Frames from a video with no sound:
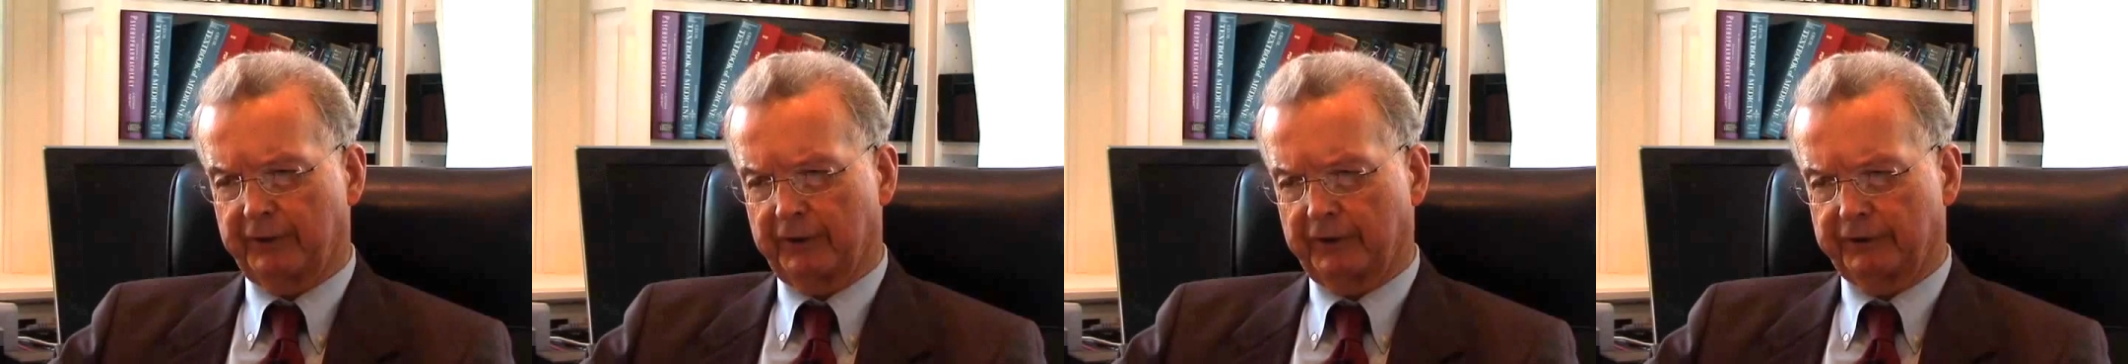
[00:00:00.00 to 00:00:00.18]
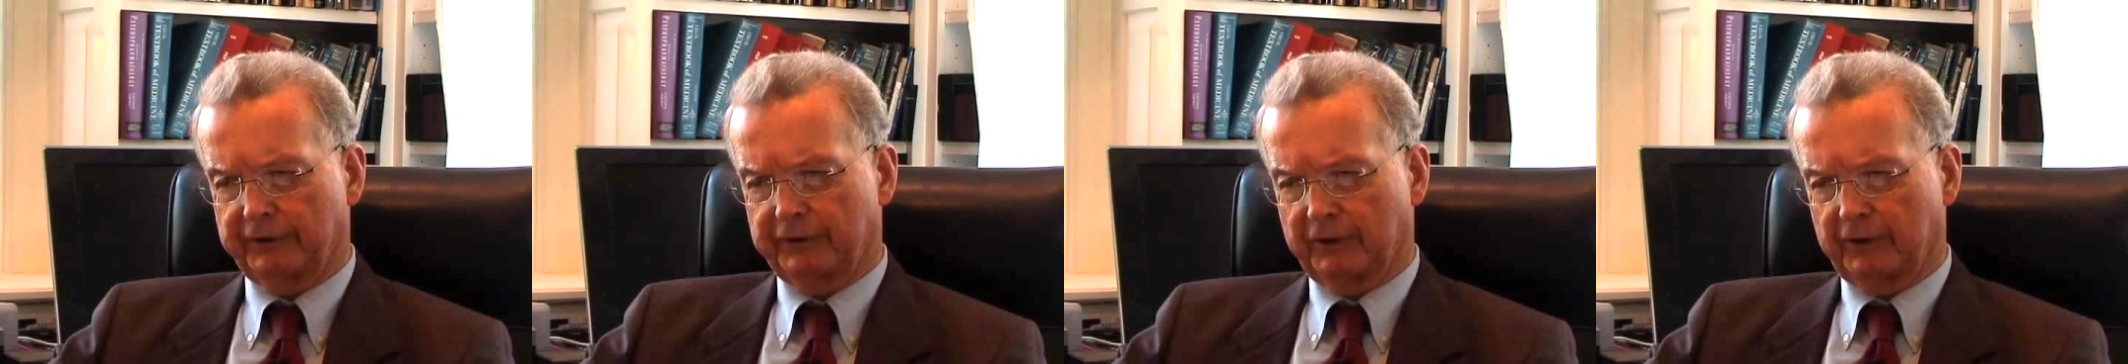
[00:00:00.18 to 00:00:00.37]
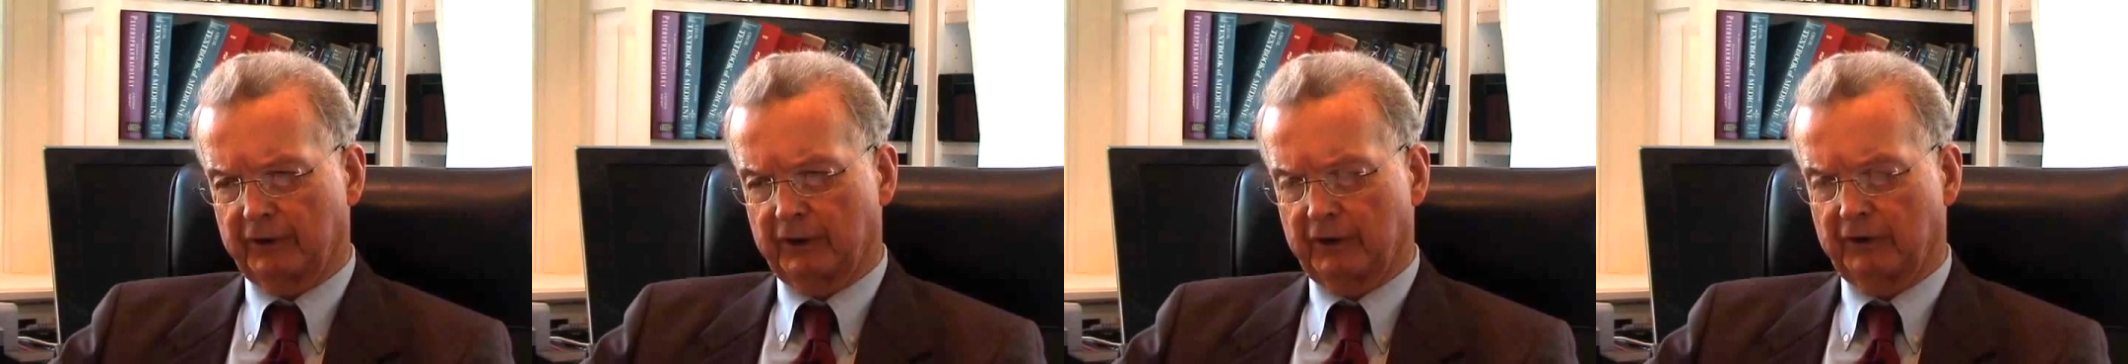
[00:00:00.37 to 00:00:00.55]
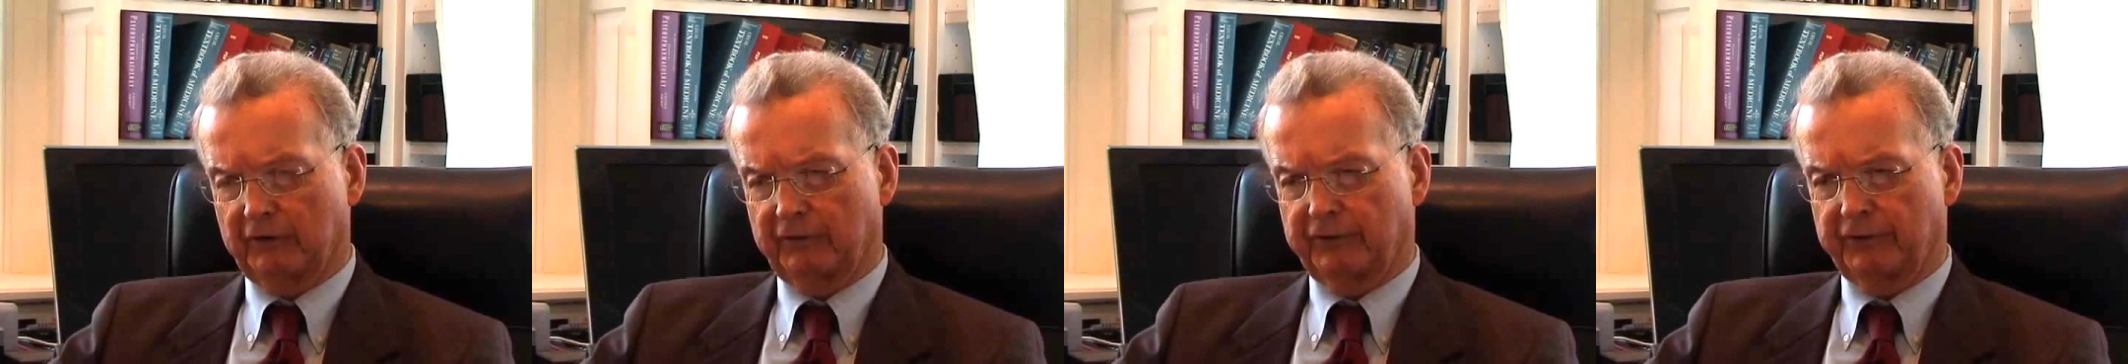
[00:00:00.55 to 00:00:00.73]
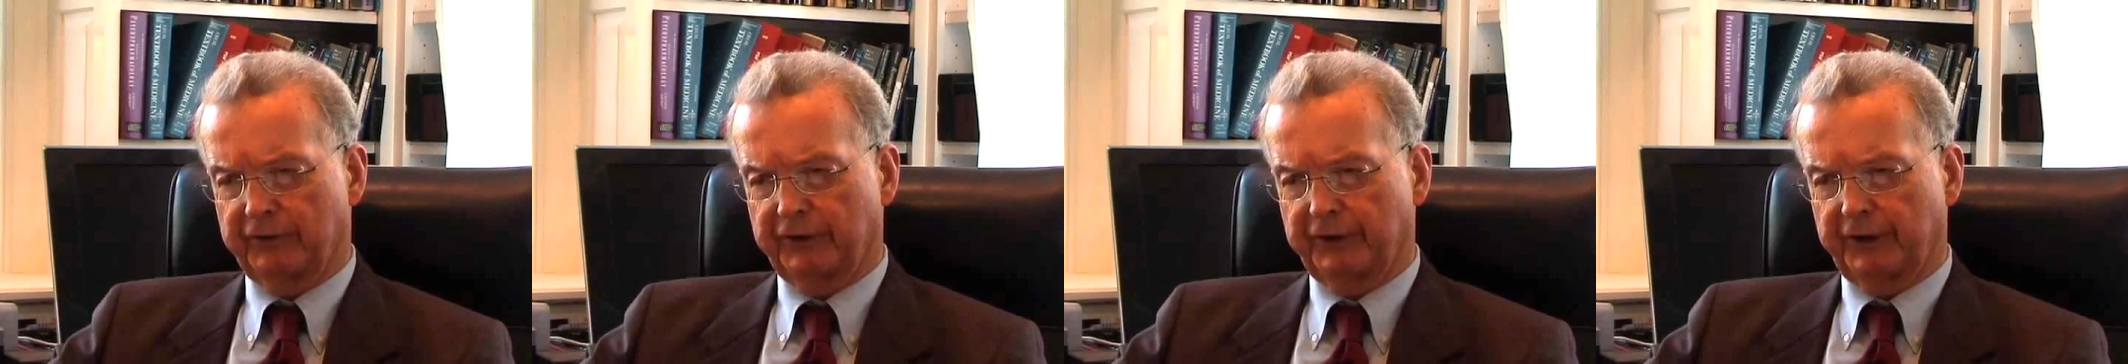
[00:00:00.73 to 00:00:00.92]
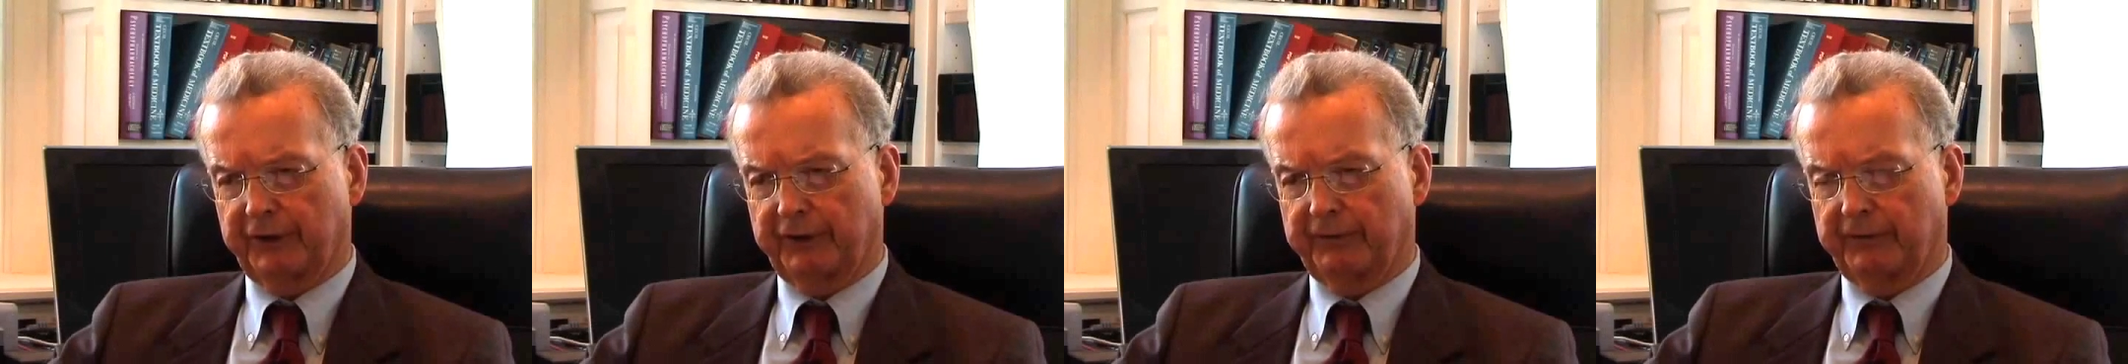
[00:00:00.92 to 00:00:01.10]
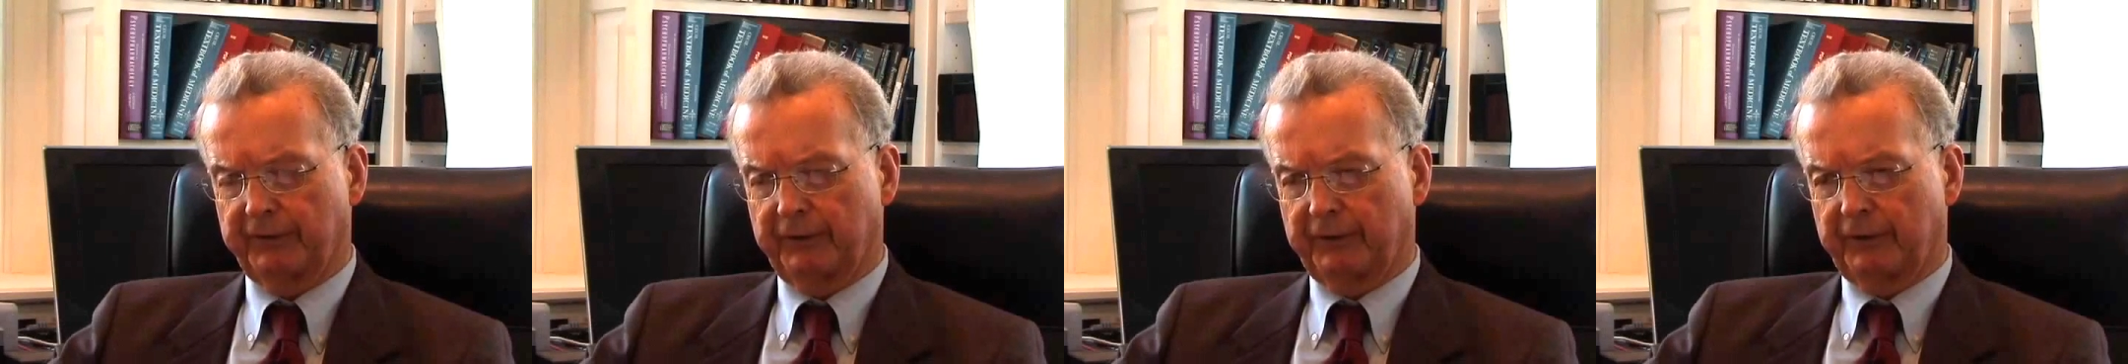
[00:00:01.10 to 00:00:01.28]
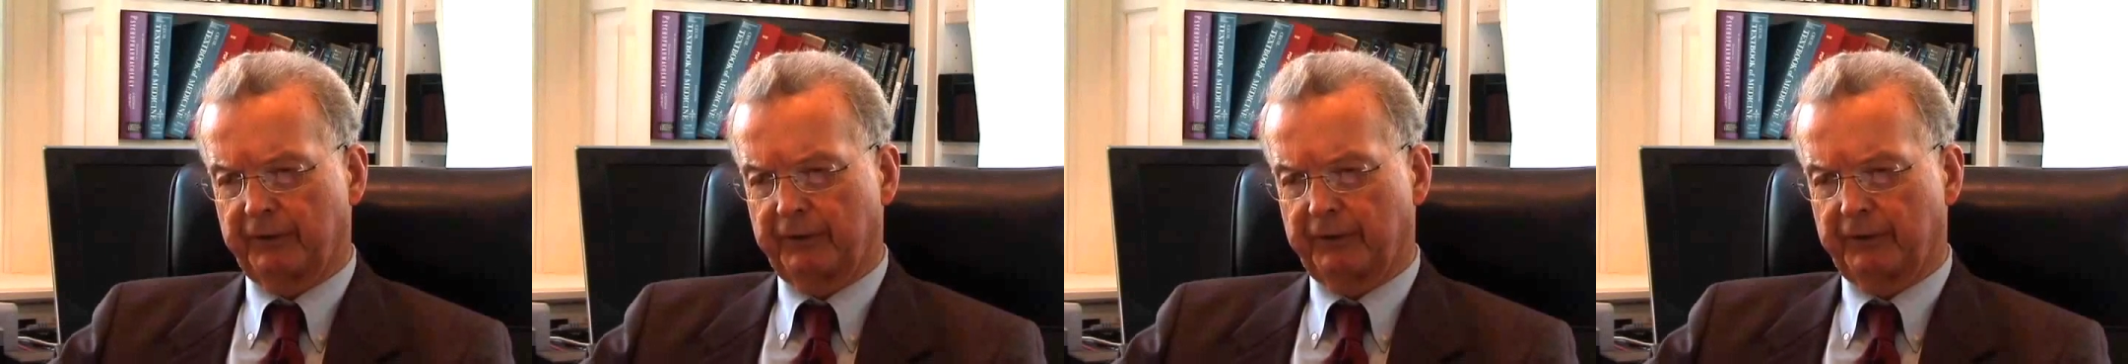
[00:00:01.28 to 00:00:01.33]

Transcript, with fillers: uh, to live in a